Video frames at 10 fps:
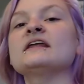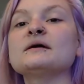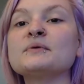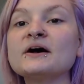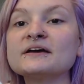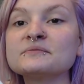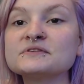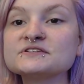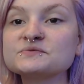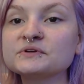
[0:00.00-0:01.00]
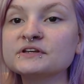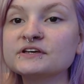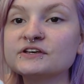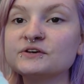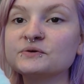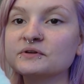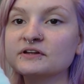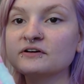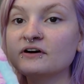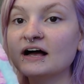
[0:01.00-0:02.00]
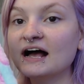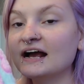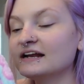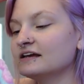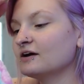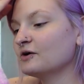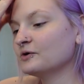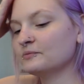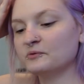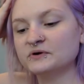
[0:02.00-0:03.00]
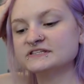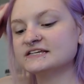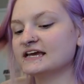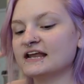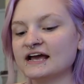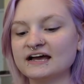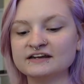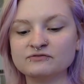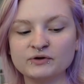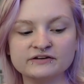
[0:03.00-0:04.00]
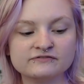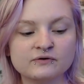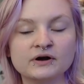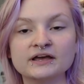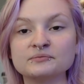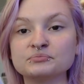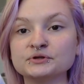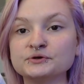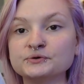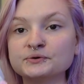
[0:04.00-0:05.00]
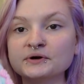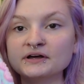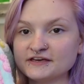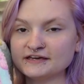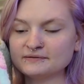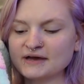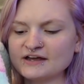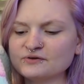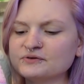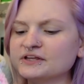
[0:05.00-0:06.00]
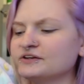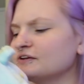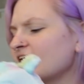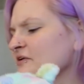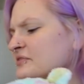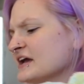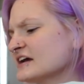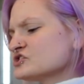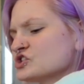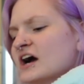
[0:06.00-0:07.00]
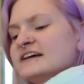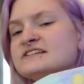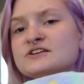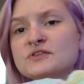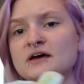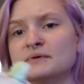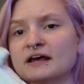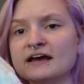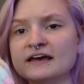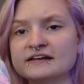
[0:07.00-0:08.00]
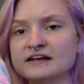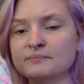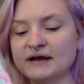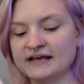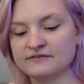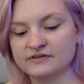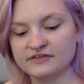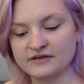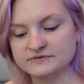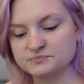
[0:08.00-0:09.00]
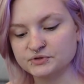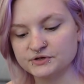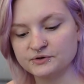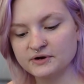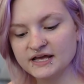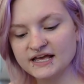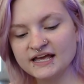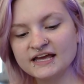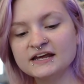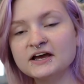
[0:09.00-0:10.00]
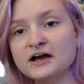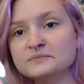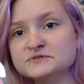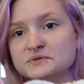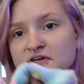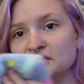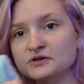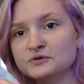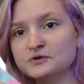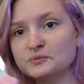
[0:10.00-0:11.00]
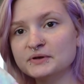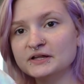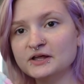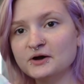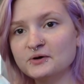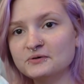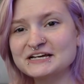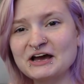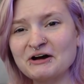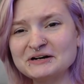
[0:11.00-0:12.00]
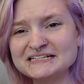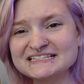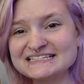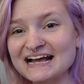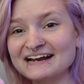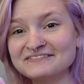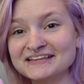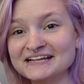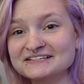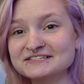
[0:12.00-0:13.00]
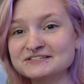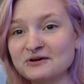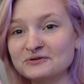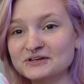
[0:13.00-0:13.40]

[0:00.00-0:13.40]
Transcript: then I bought him this really cute little Heidi home. Once again, I kind of went for a blue theme. I don't think I tried to do that, but I ended up buying everything that was blue. And it comes with a cute little pillow to go inside of it. That is so